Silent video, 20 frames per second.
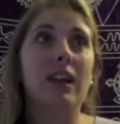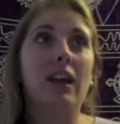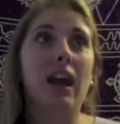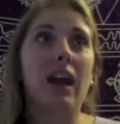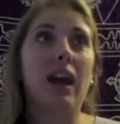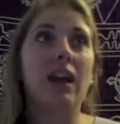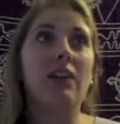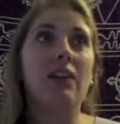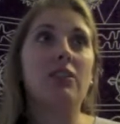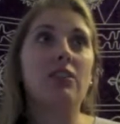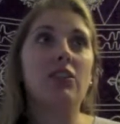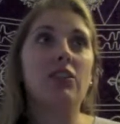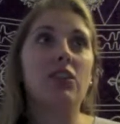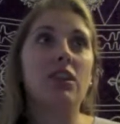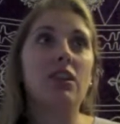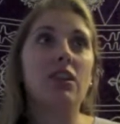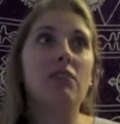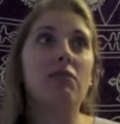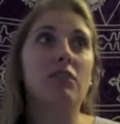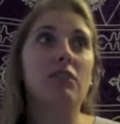how did
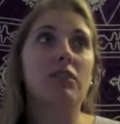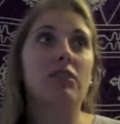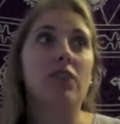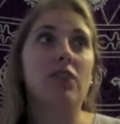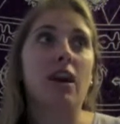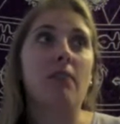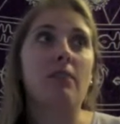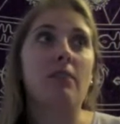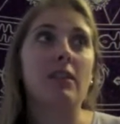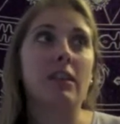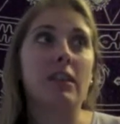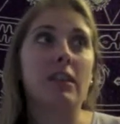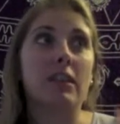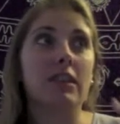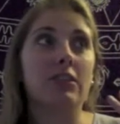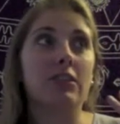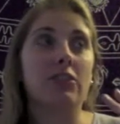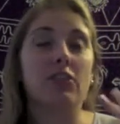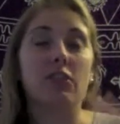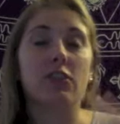she quit her job and
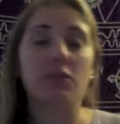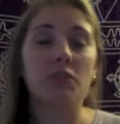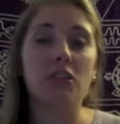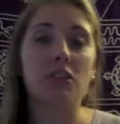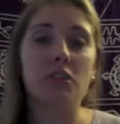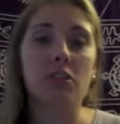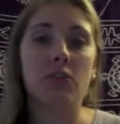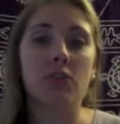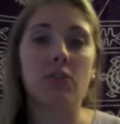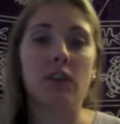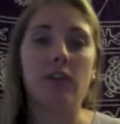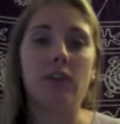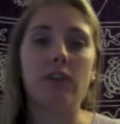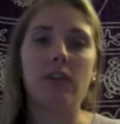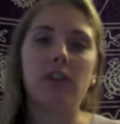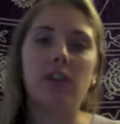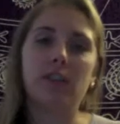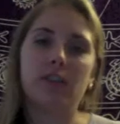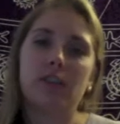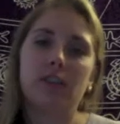things are going so great for
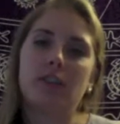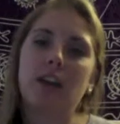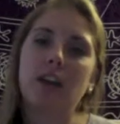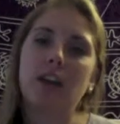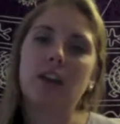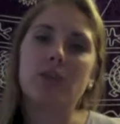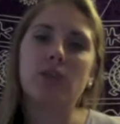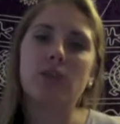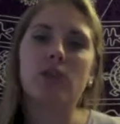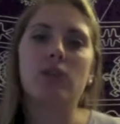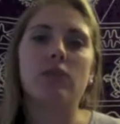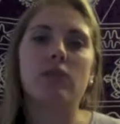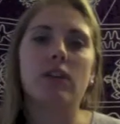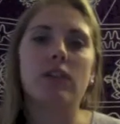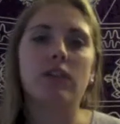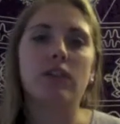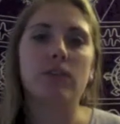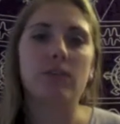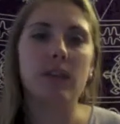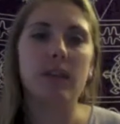her and they're not going great
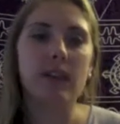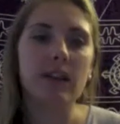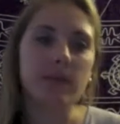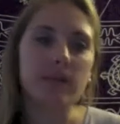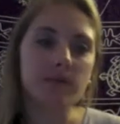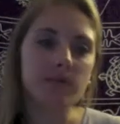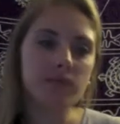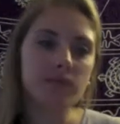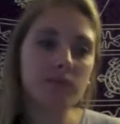for me?